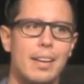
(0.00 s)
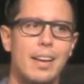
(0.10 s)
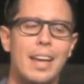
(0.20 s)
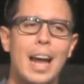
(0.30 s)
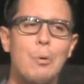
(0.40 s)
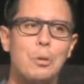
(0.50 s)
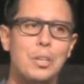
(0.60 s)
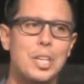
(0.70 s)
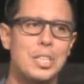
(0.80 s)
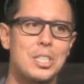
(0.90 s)
And I will
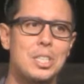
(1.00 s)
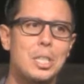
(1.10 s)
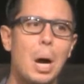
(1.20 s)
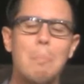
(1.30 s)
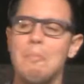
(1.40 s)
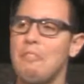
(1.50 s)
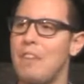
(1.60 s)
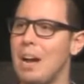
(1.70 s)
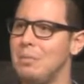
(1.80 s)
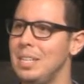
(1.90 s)
look as
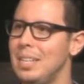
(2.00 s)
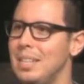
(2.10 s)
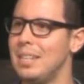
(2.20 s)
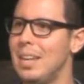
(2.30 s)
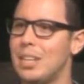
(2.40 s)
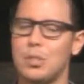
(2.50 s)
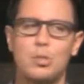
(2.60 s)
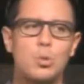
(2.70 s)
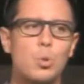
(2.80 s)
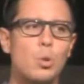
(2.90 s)
dumbfounded as a
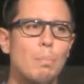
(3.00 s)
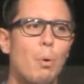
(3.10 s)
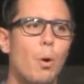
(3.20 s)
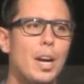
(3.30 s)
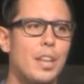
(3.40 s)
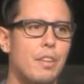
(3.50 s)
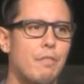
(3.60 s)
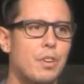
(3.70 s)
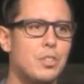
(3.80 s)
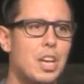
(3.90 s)
schoolboy on the
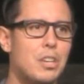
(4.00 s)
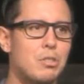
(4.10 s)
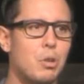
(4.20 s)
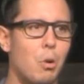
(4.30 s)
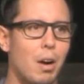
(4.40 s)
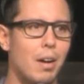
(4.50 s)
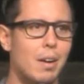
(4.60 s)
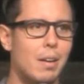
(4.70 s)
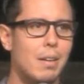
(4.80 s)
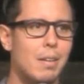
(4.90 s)
first day of school.
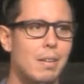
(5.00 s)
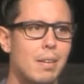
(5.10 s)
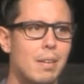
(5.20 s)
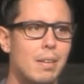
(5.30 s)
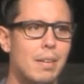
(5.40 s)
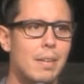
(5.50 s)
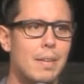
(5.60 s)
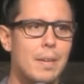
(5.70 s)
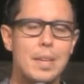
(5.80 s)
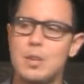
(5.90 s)

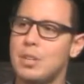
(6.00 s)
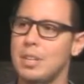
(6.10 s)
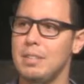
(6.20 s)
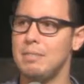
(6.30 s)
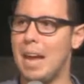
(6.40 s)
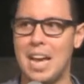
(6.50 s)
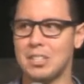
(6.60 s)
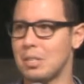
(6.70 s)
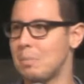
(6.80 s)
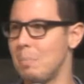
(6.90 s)
You can
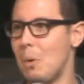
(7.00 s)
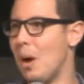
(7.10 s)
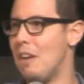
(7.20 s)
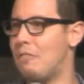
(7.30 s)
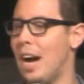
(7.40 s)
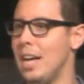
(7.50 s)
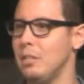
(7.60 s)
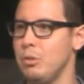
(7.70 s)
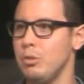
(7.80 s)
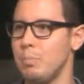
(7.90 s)
ask my wife. I
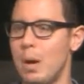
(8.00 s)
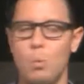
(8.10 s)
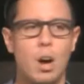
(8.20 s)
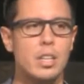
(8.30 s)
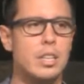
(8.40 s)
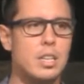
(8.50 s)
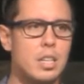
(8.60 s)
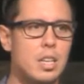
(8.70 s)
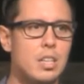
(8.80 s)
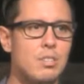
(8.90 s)
lose my wallet and
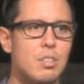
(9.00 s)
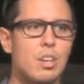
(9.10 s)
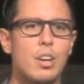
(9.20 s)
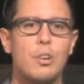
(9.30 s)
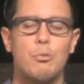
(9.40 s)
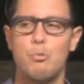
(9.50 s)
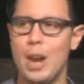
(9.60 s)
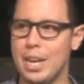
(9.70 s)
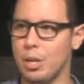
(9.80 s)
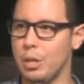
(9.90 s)
keys
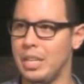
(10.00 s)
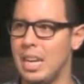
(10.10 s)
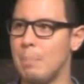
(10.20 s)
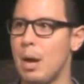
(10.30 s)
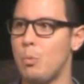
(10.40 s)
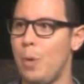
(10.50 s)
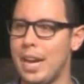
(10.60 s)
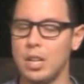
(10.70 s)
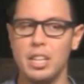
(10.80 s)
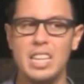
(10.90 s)
regularly. And by
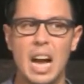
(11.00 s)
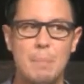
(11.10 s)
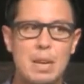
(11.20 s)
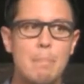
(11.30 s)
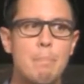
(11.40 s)
regularly, I mean